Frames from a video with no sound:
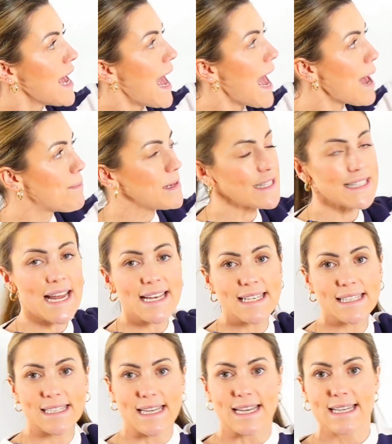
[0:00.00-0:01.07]

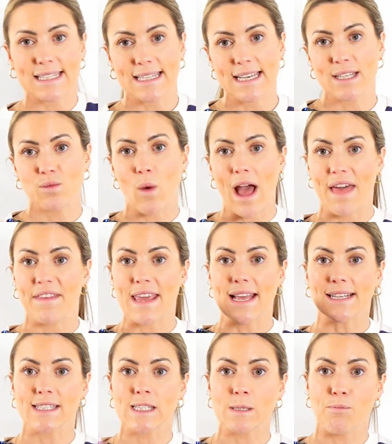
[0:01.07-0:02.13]
Epistasis is where the
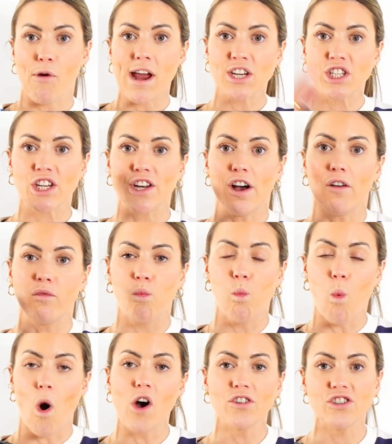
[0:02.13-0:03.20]
expression of
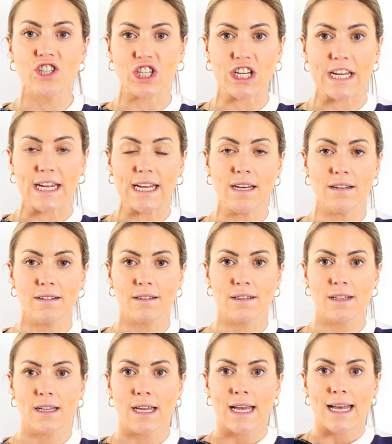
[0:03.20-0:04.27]
one gene
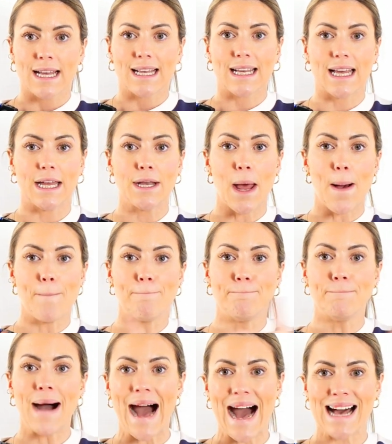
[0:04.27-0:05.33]
can
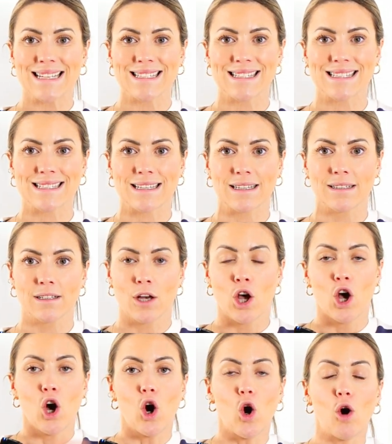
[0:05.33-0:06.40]
mask
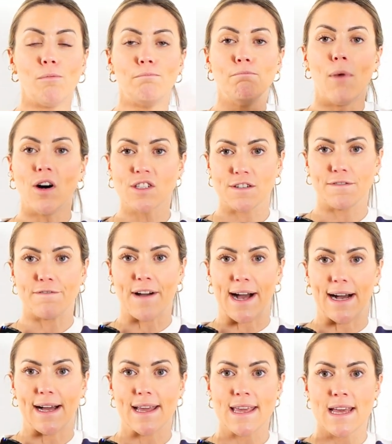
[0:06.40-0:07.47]
or
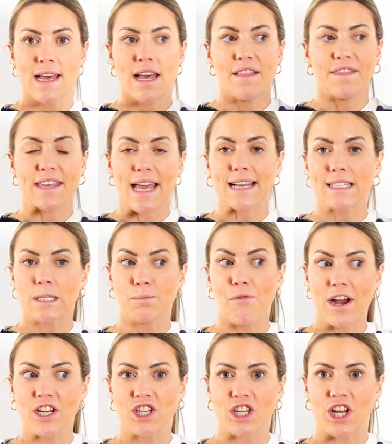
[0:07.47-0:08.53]
modify the
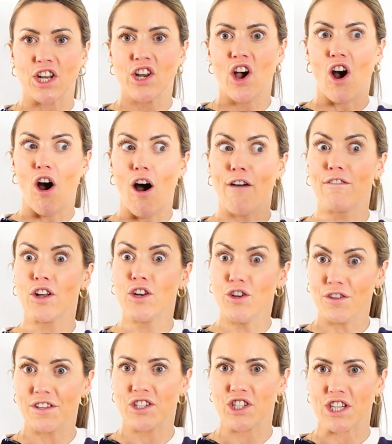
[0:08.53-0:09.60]
expression of
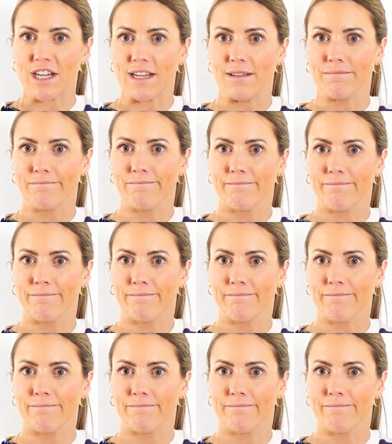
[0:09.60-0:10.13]
another gene.